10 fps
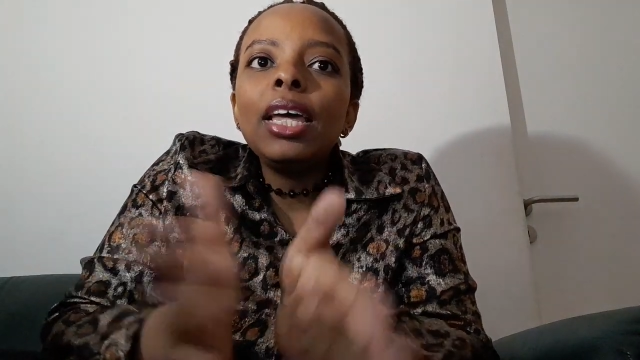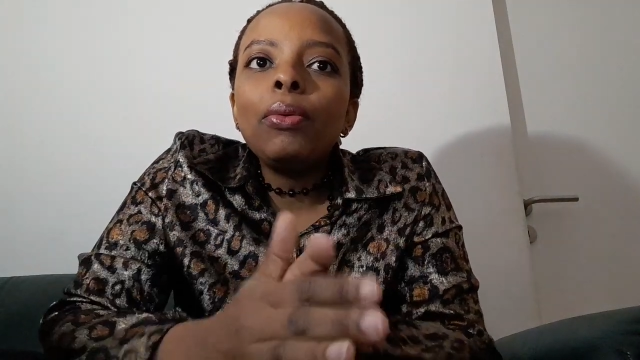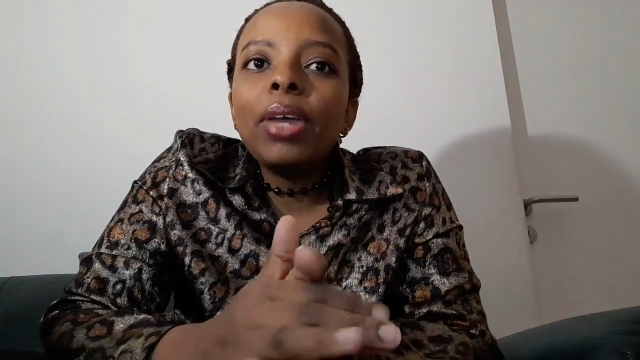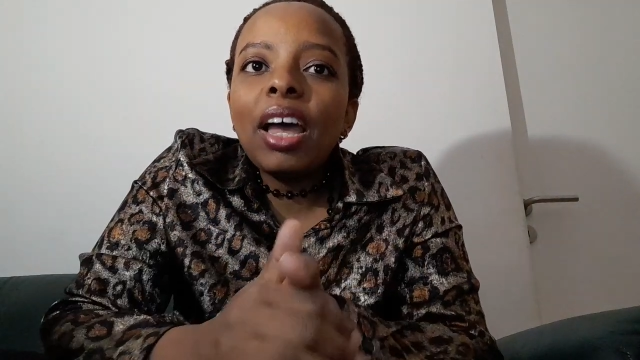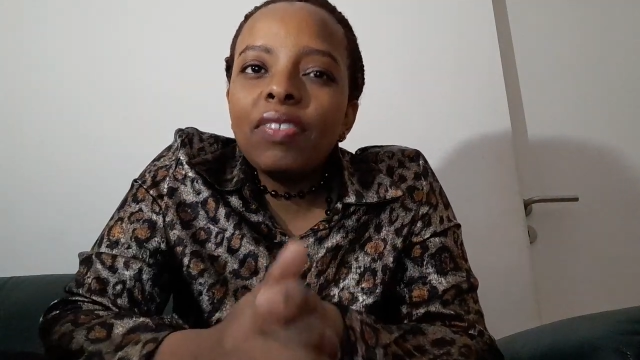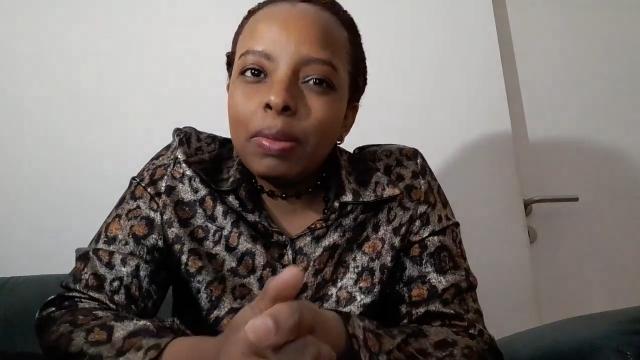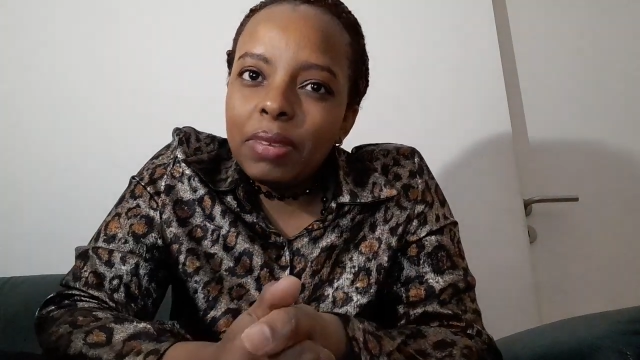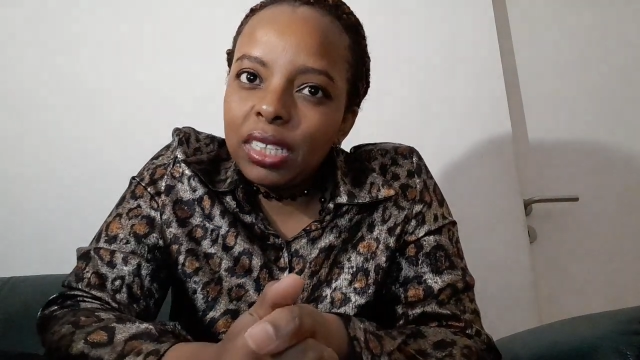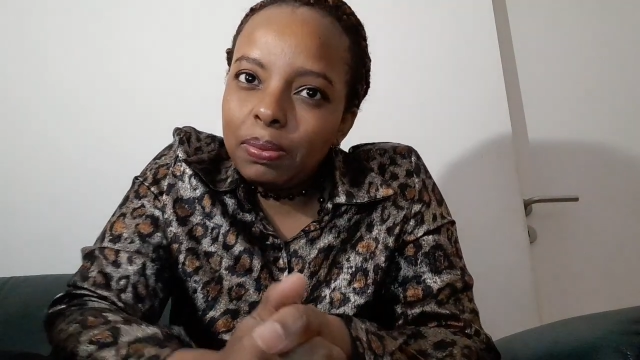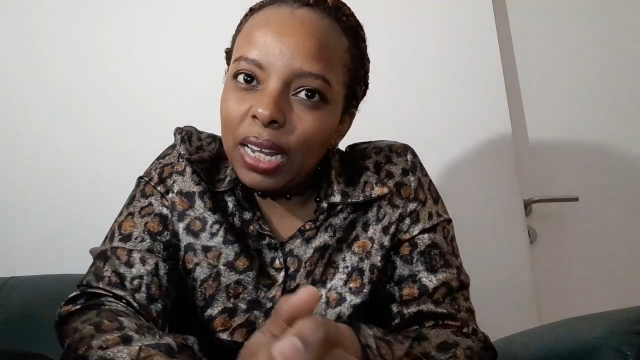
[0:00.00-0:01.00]
we have the
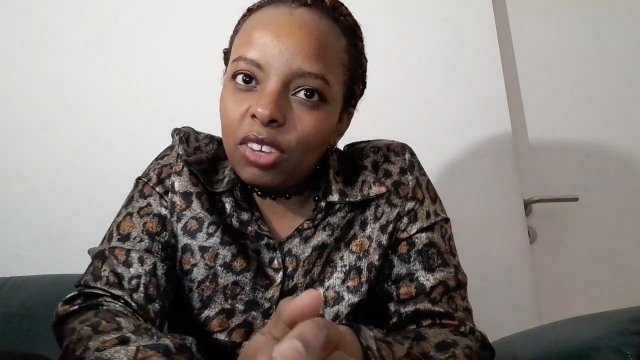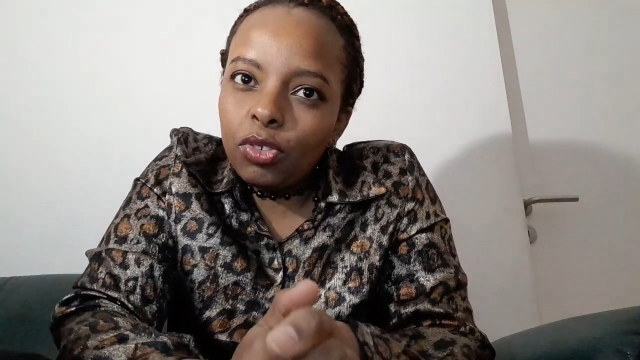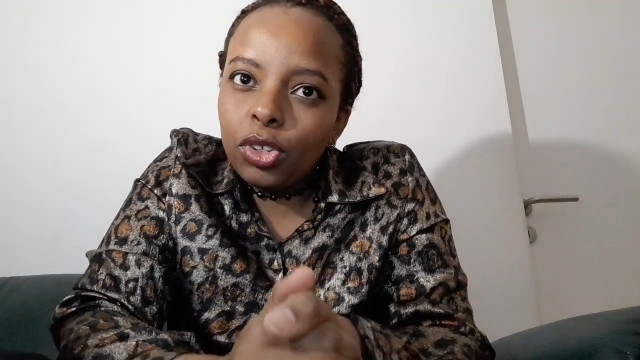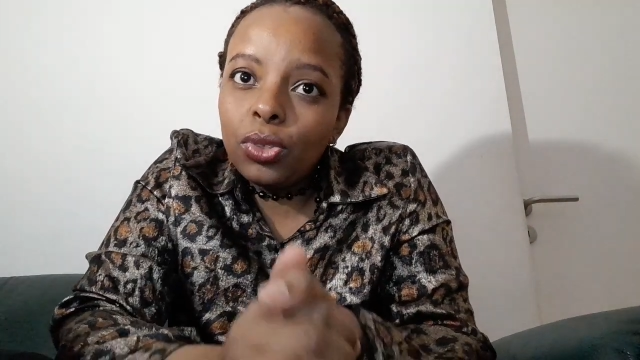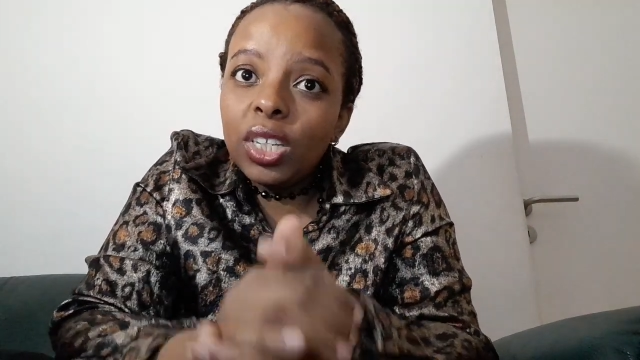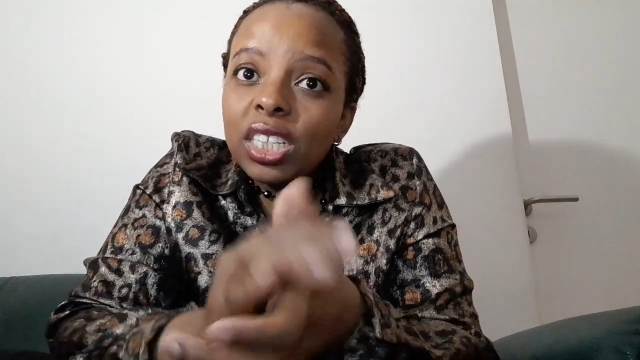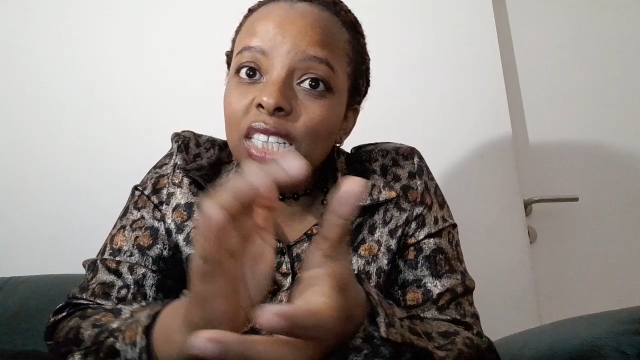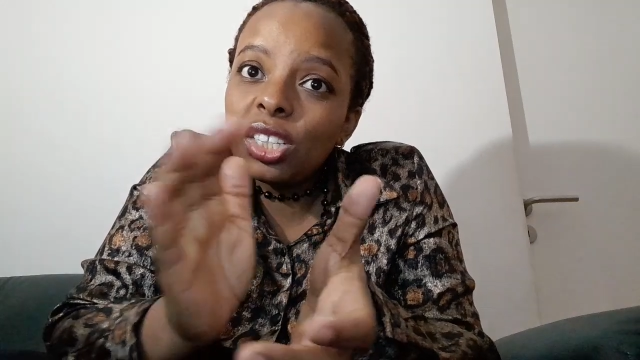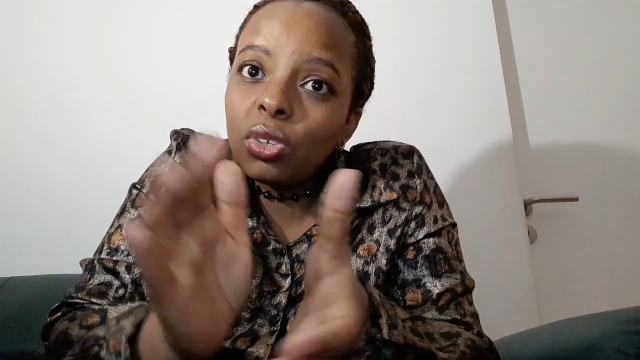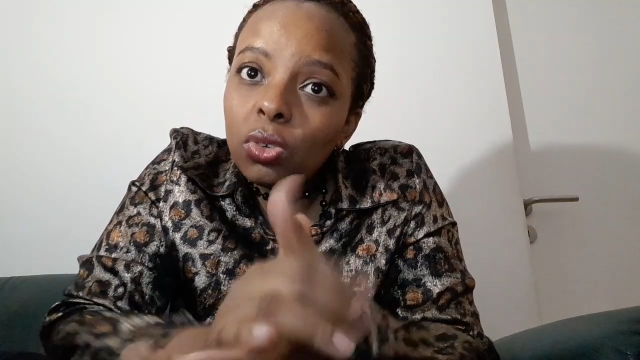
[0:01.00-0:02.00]
best plan for you. There's
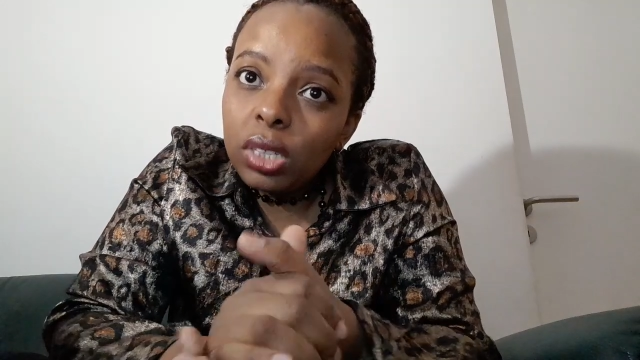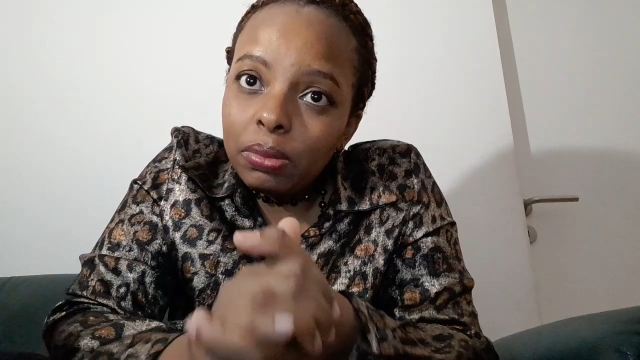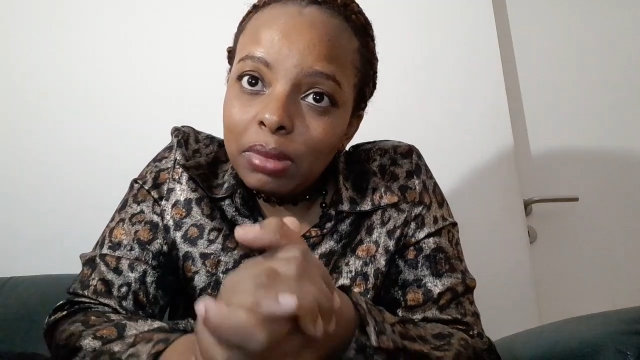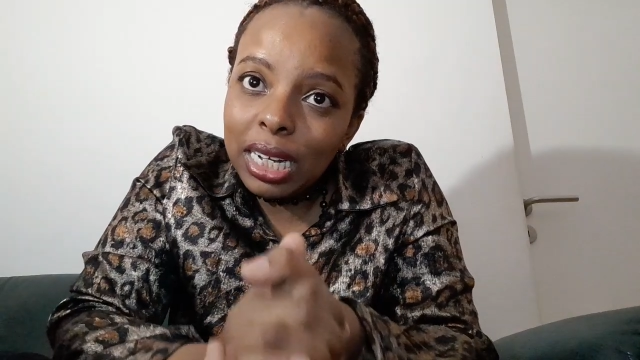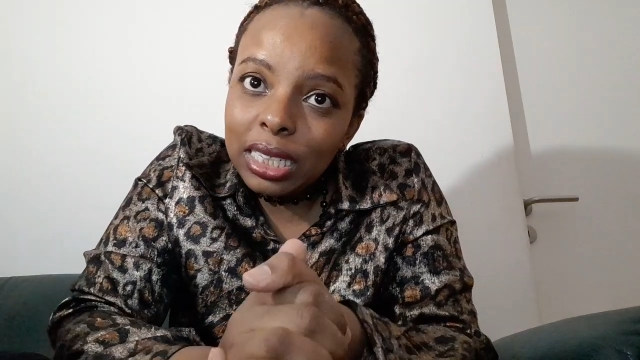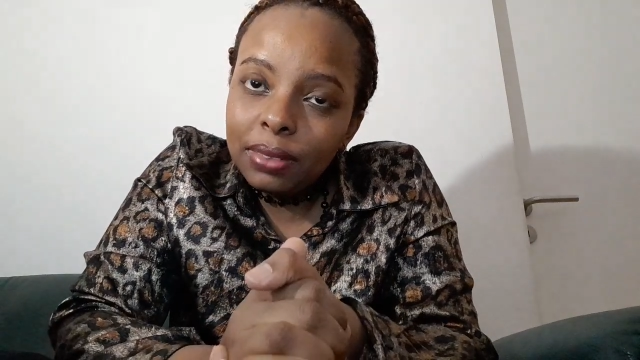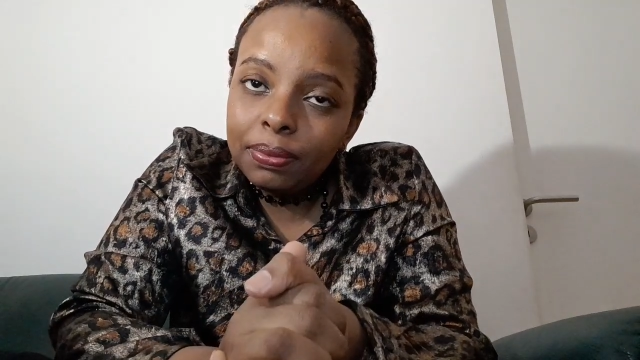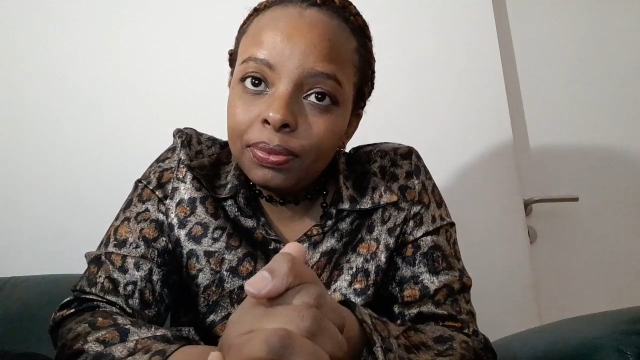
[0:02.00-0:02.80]
this old man